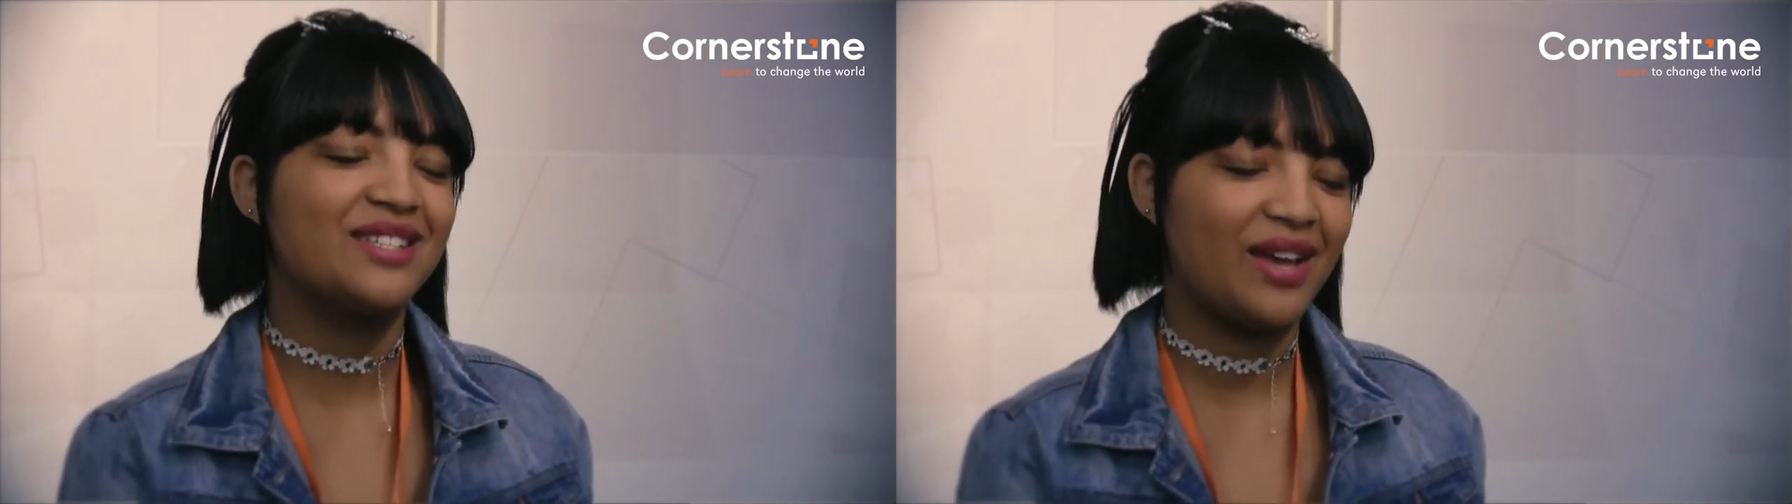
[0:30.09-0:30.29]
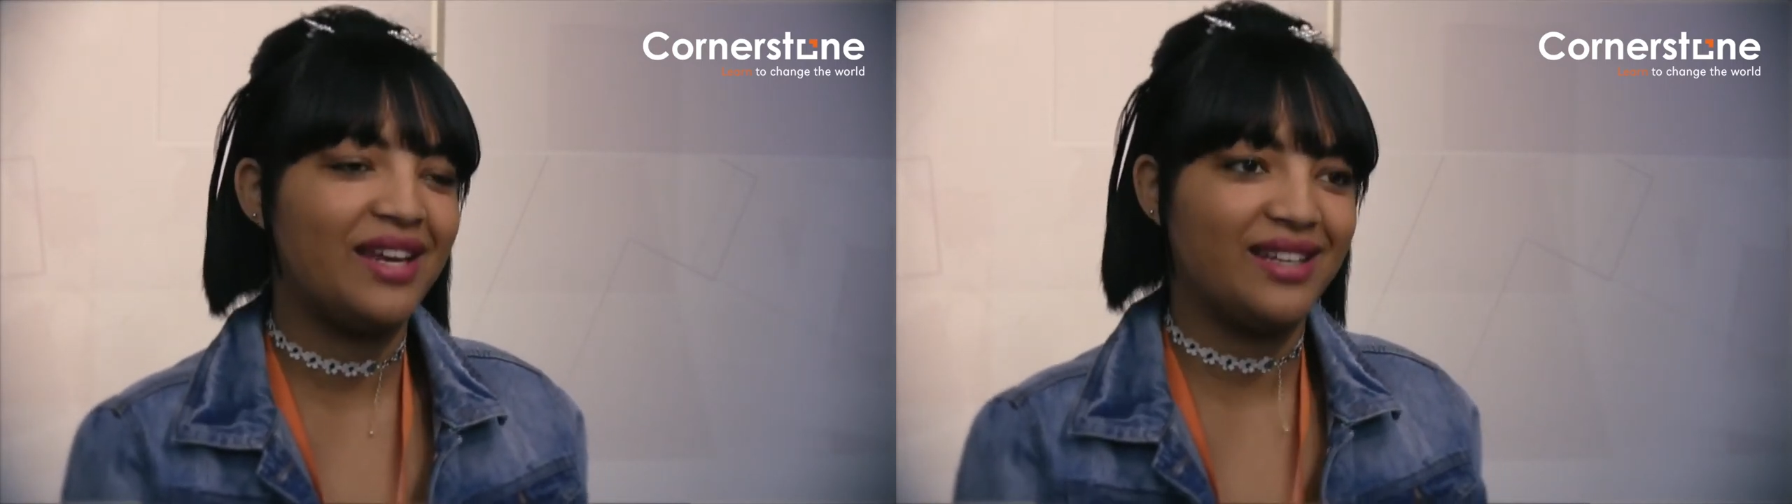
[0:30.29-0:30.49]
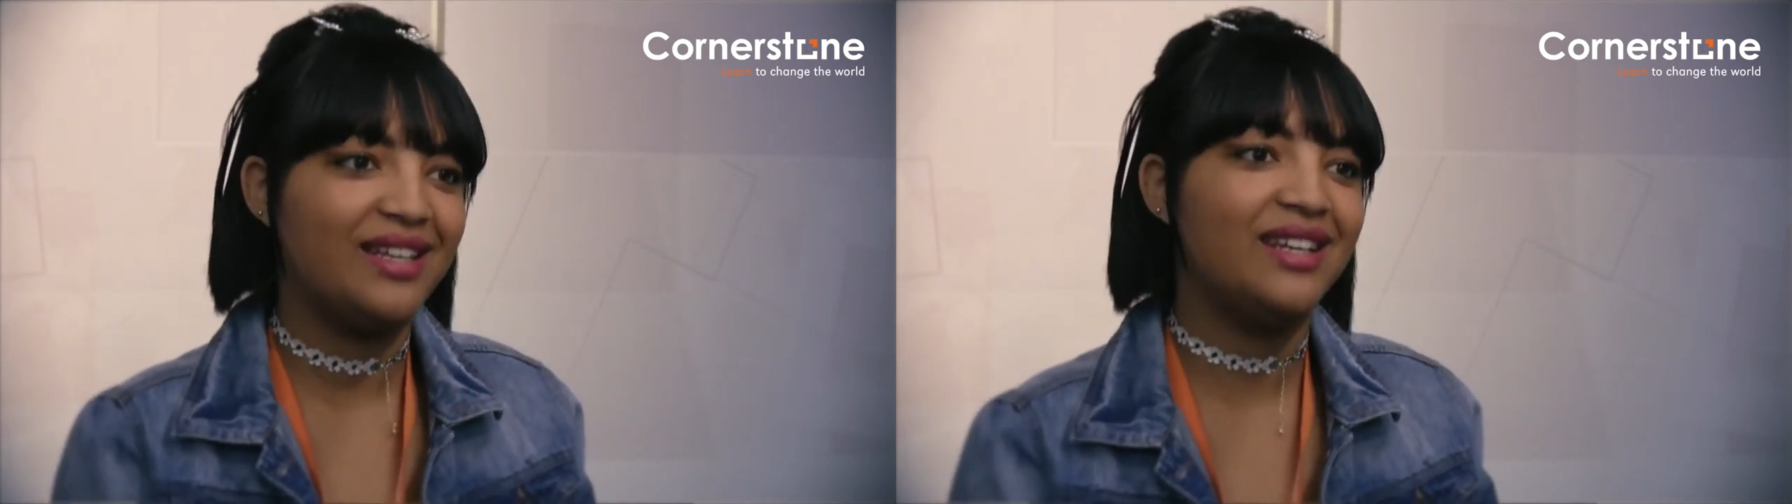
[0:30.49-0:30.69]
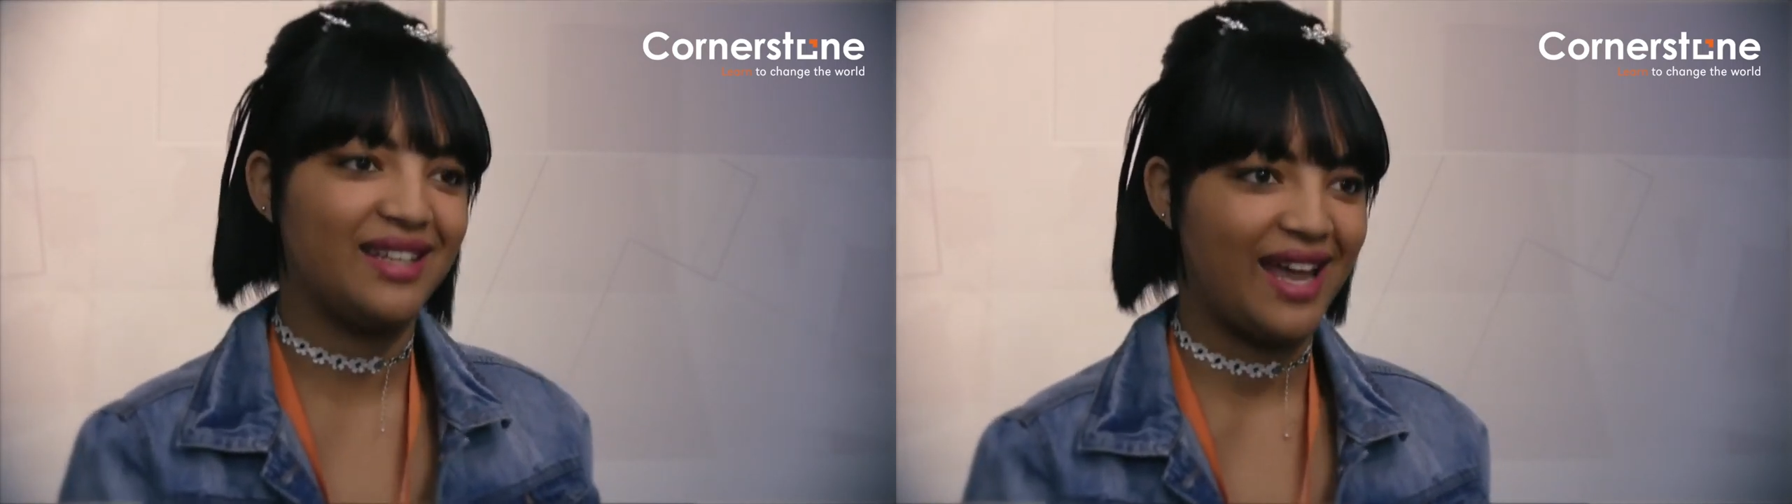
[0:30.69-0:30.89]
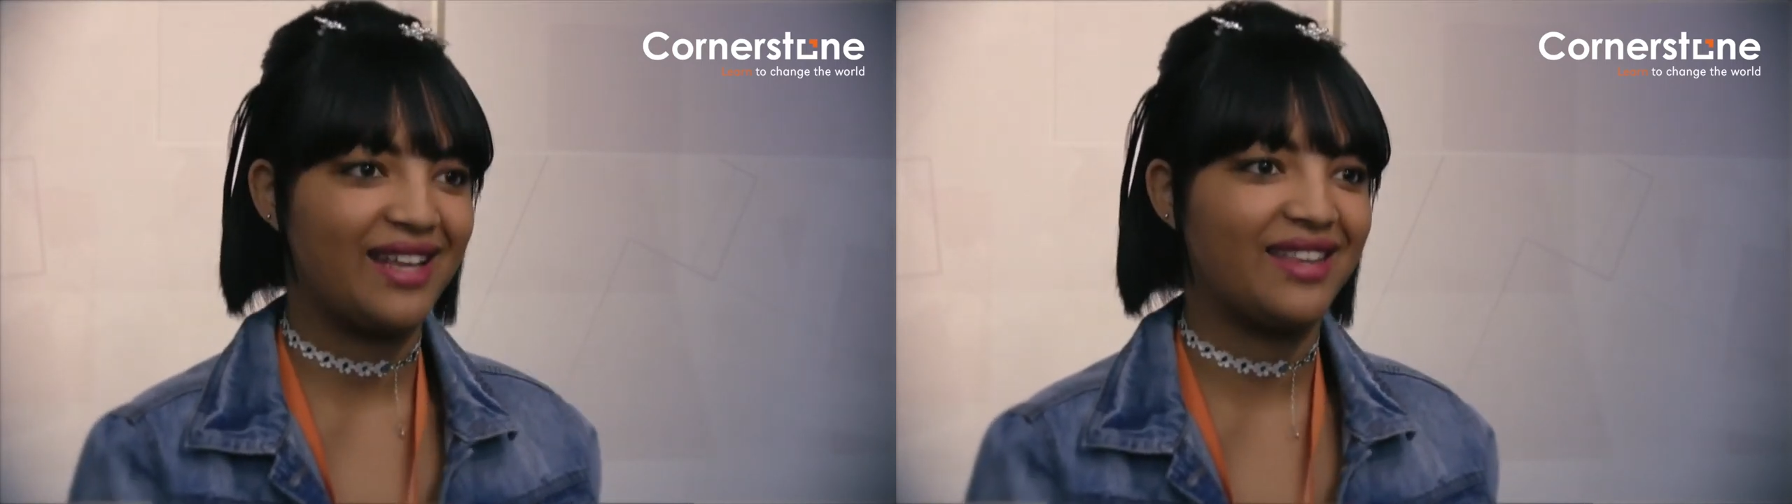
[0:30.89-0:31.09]
so I really
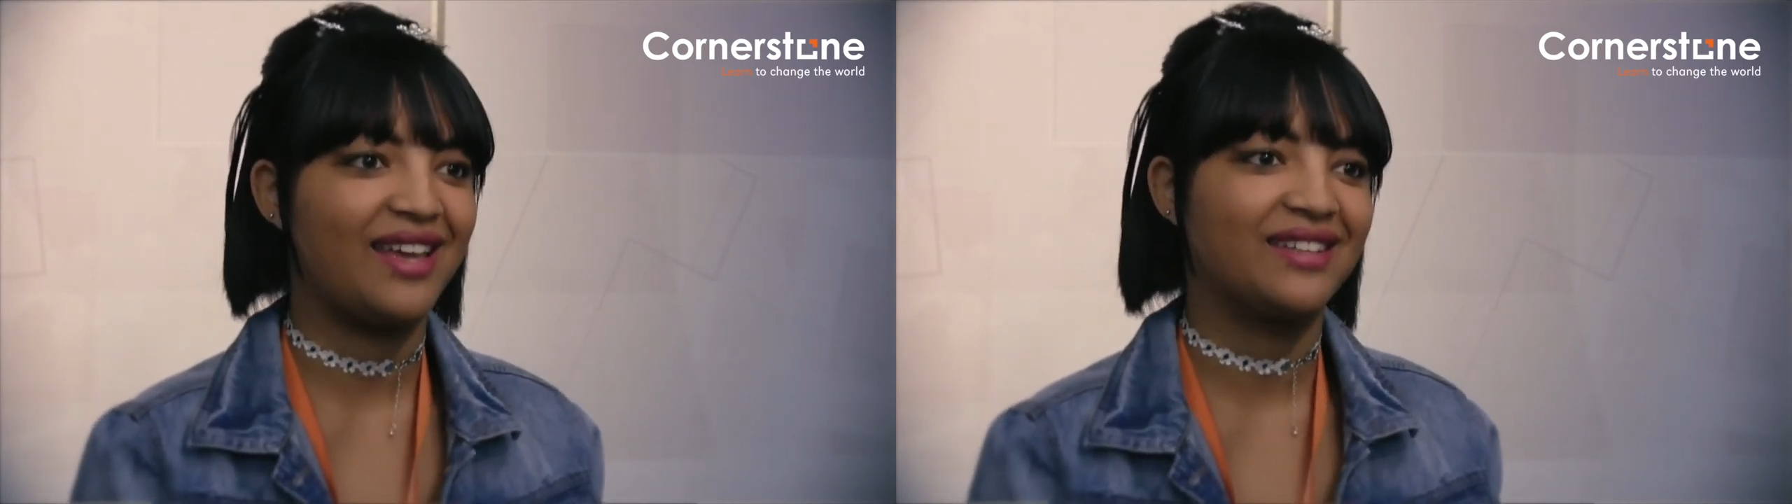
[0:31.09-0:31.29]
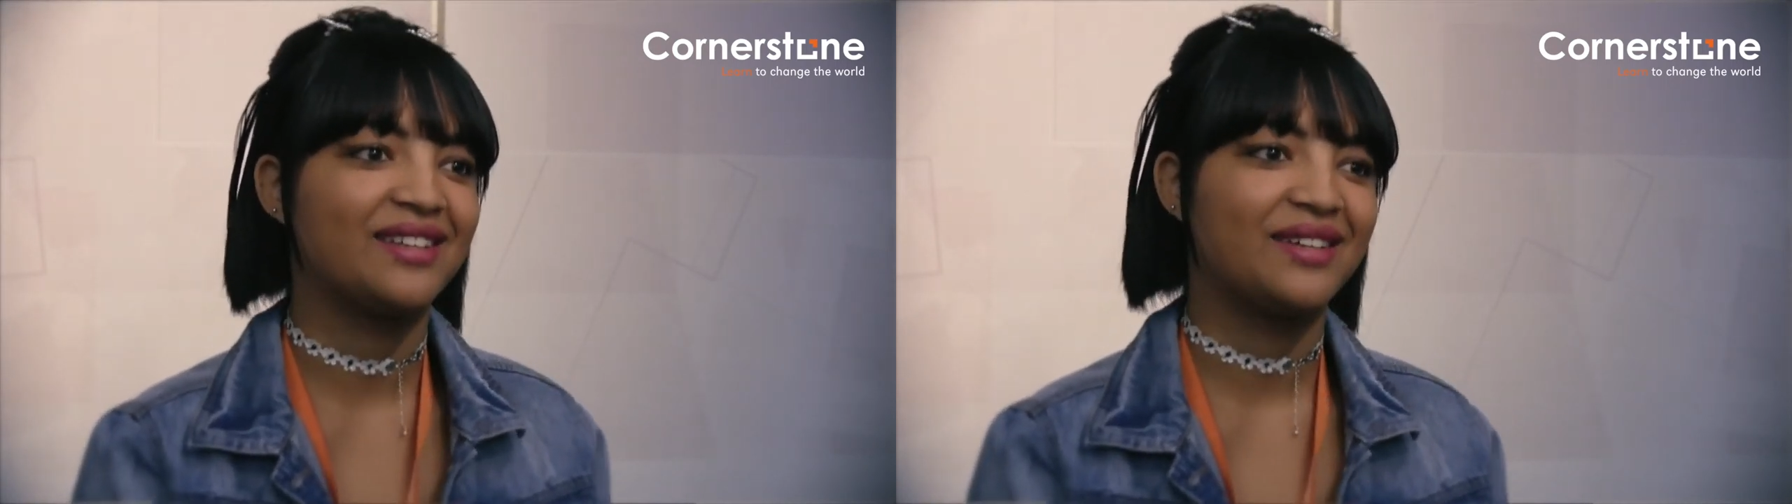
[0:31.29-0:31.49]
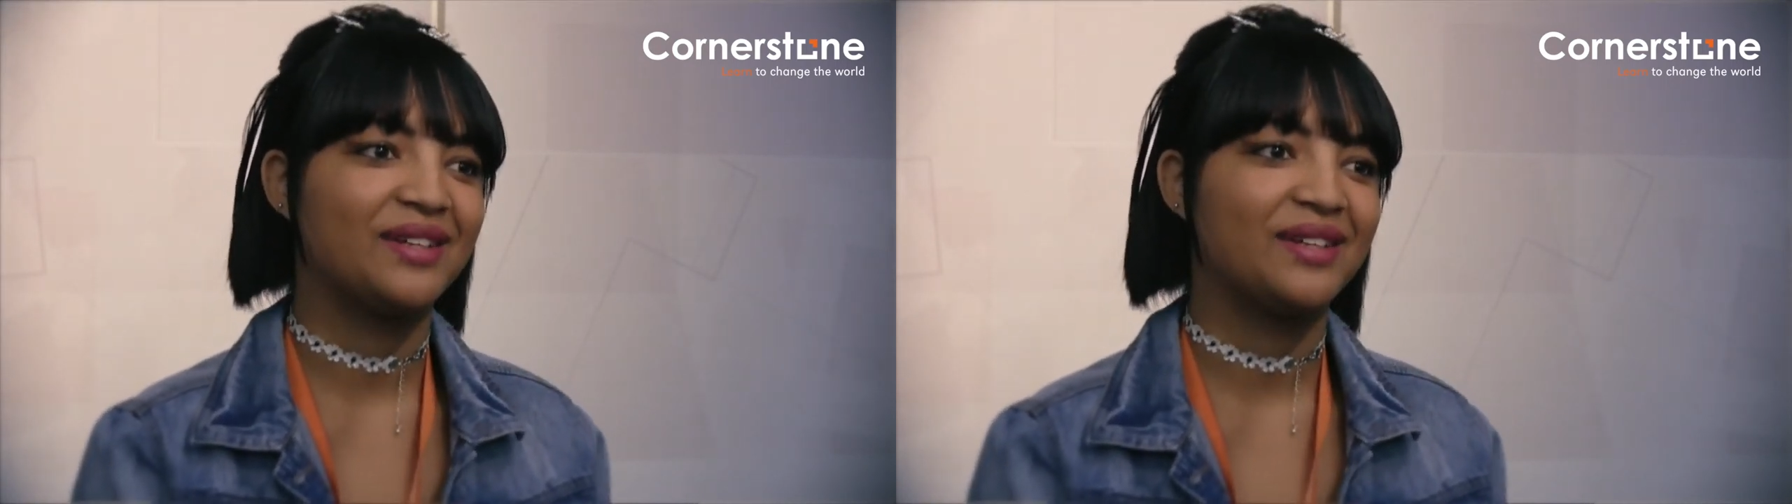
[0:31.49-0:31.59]
liked that